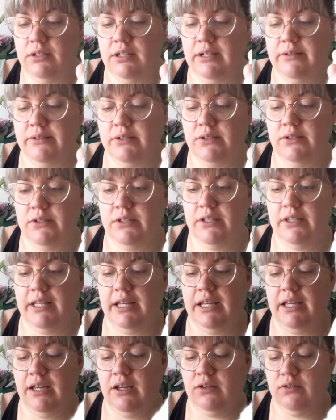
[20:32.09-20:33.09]
I was also
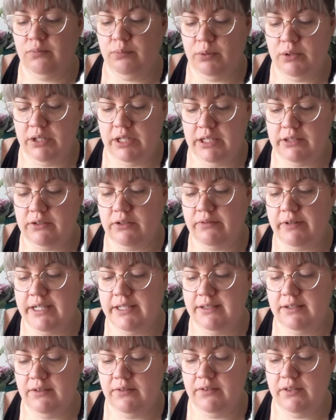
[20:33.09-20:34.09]
thinking of putting the
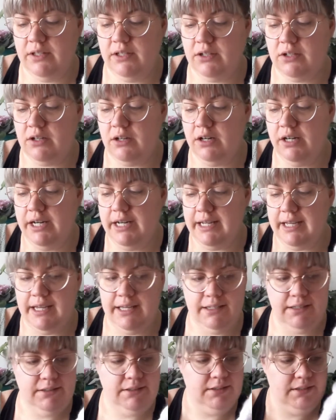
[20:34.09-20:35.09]
rest of the
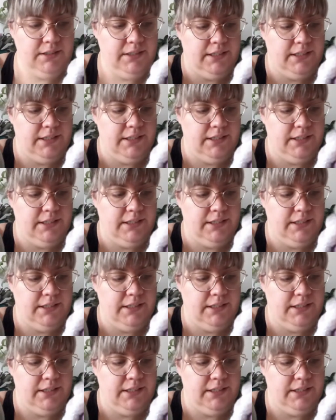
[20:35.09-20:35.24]
Corriedale,